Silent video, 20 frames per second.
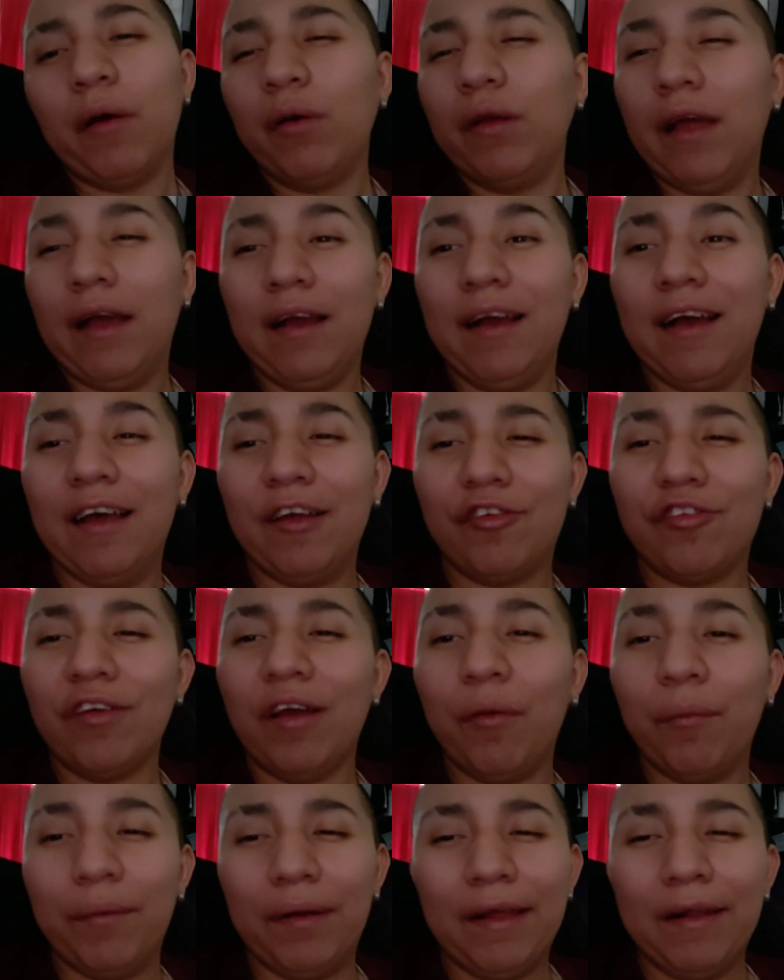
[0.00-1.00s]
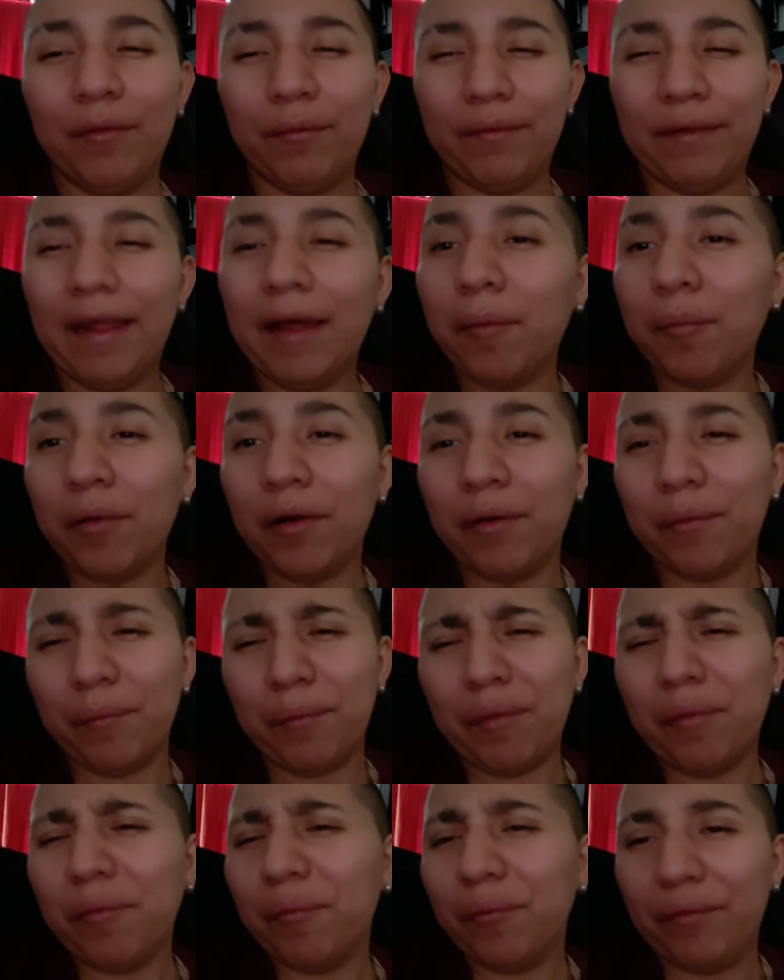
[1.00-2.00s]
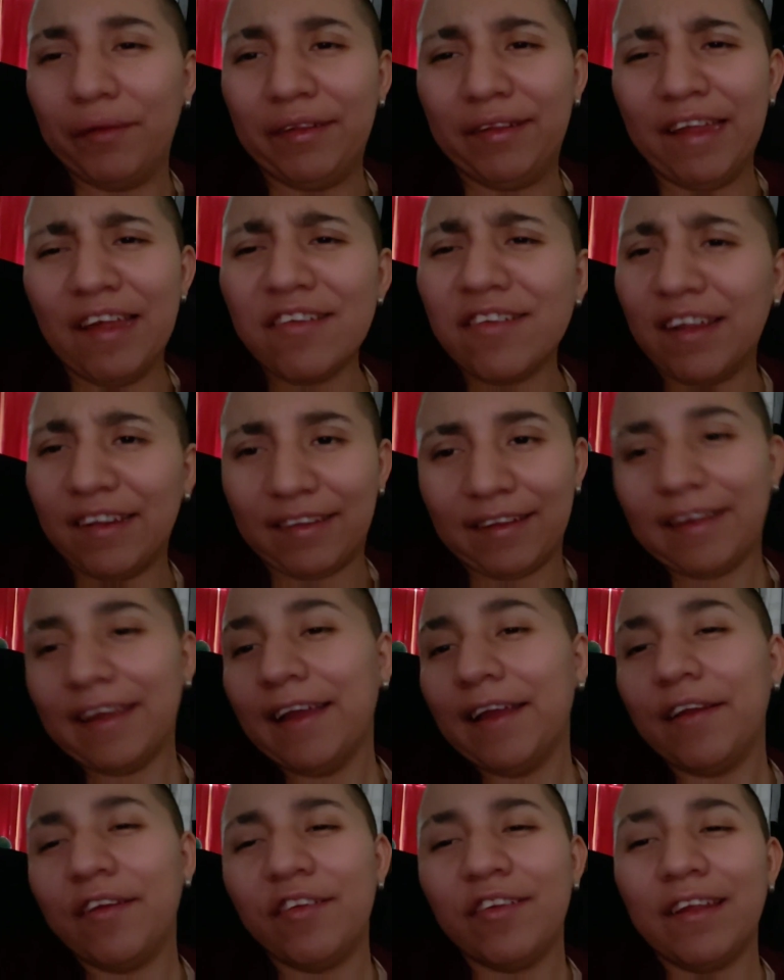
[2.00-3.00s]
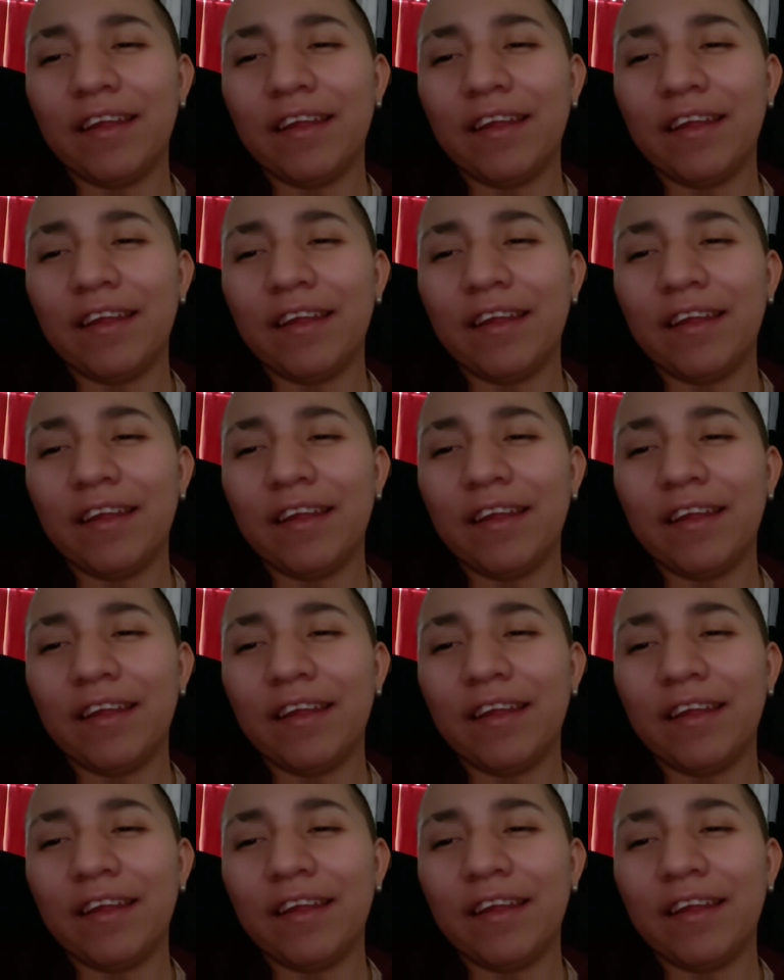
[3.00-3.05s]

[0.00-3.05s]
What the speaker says: oh yeah, I got shot, when I don't damn well, that's not the case.